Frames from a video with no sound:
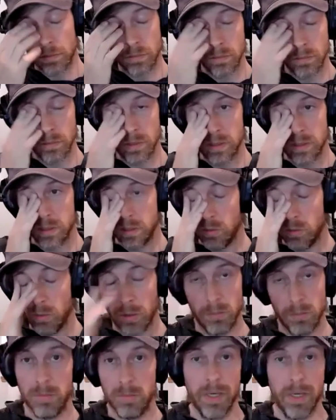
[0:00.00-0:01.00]
is the
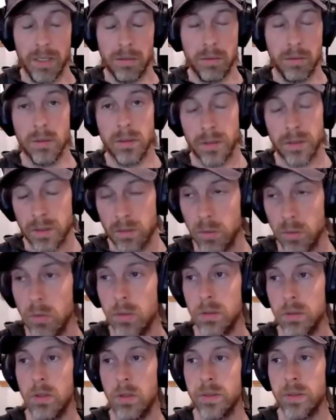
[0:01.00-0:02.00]
norm, right? Oh, cool.
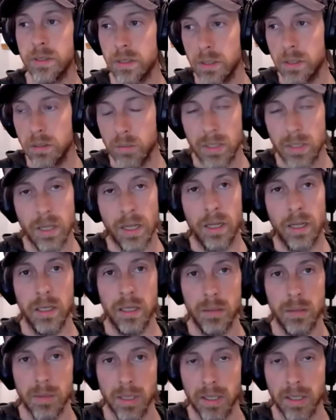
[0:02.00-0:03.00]
It's always going to be 9
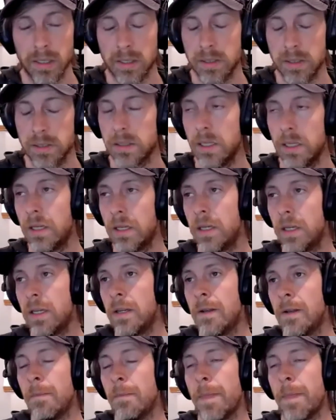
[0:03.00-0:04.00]
a.m. I like this.
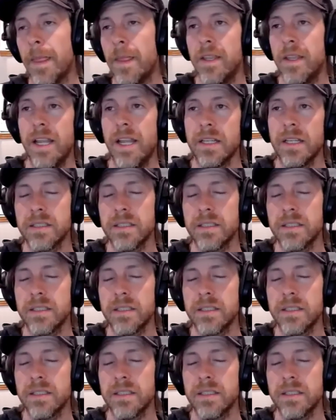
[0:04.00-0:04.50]
And then the next